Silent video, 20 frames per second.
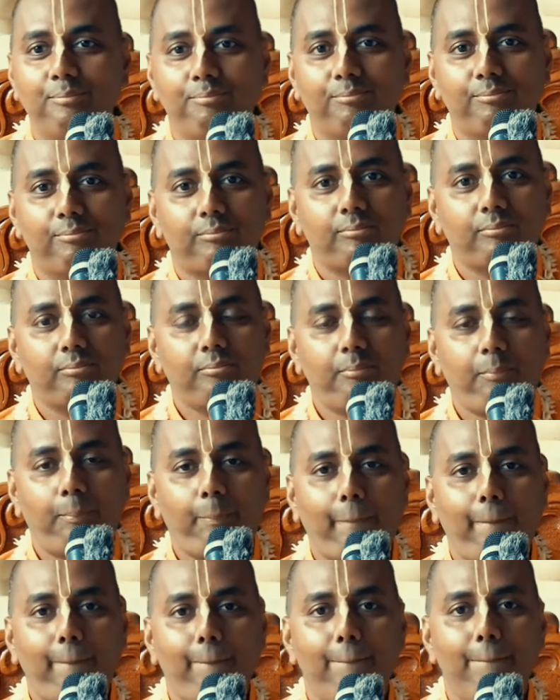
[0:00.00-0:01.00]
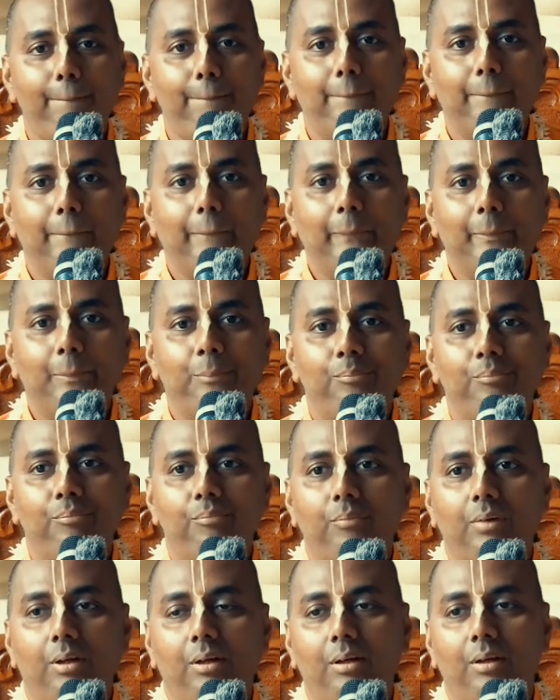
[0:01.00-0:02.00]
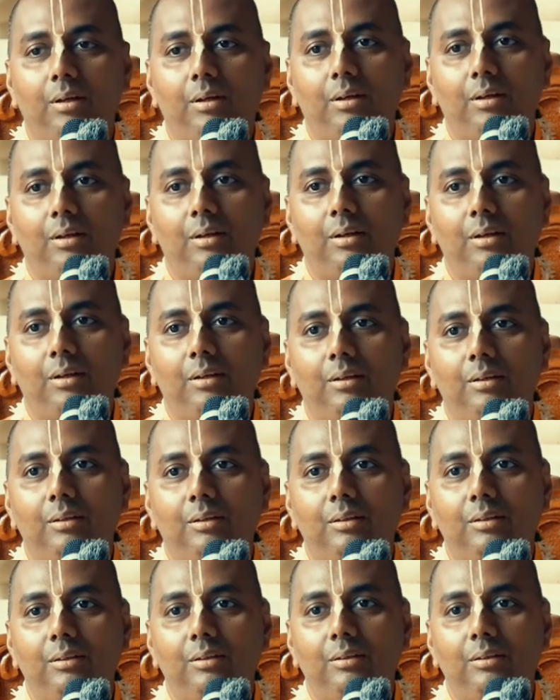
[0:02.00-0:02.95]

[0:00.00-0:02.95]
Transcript: Nothing is said.